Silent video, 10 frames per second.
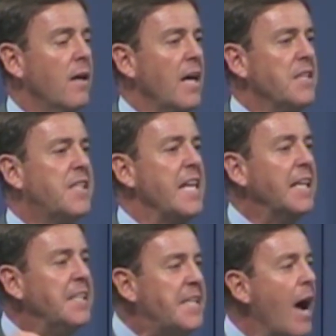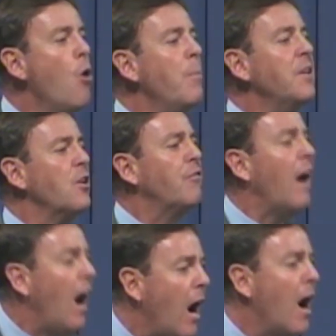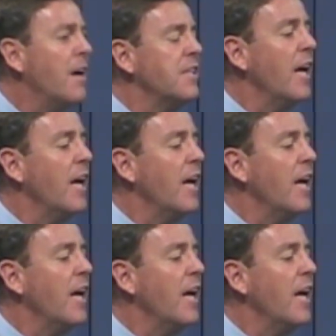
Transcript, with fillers: is the endowment of heart